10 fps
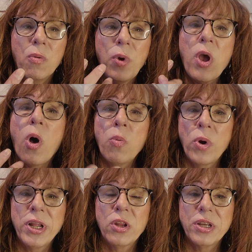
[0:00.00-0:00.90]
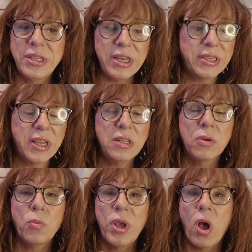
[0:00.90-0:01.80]
we all want to look decent.
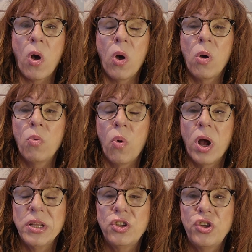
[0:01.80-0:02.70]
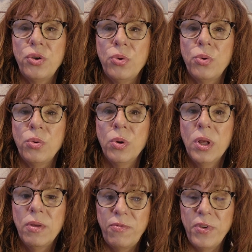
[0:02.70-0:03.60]
We all want to
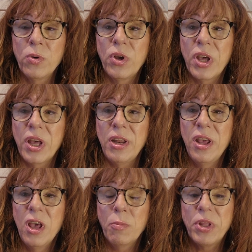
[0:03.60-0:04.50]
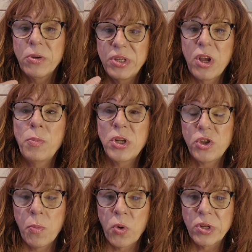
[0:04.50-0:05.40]
feel good, but there's so
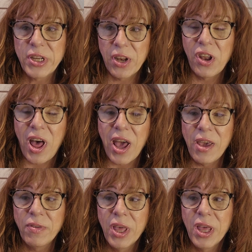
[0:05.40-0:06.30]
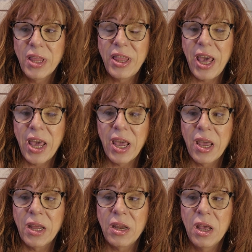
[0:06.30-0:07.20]
much more to life
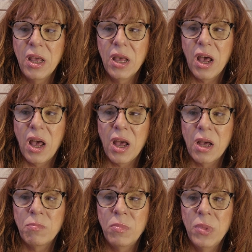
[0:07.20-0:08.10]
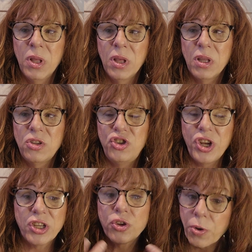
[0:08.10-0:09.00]
than
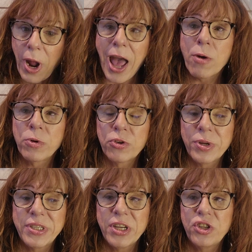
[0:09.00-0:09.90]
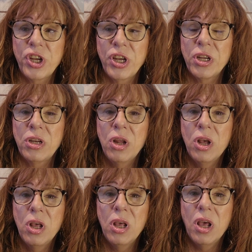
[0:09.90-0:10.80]
just your outward transition.
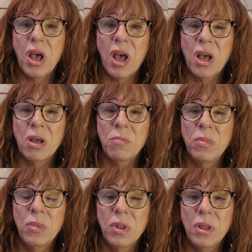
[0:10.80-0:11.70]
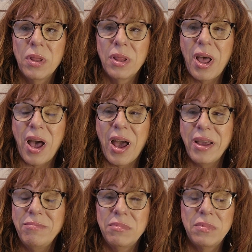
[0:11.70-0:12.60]

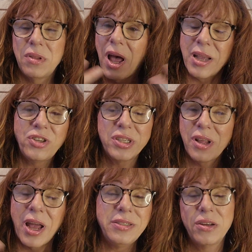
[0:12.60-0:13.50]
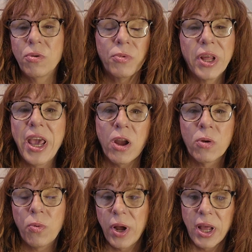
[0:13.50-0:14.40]
I don't really care
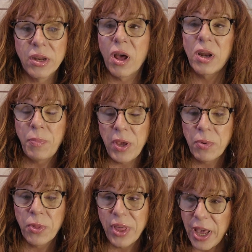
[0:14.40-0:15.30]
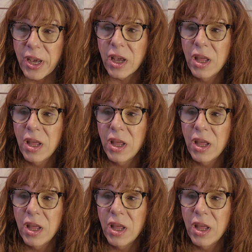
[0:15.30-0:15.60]
what a lot of people think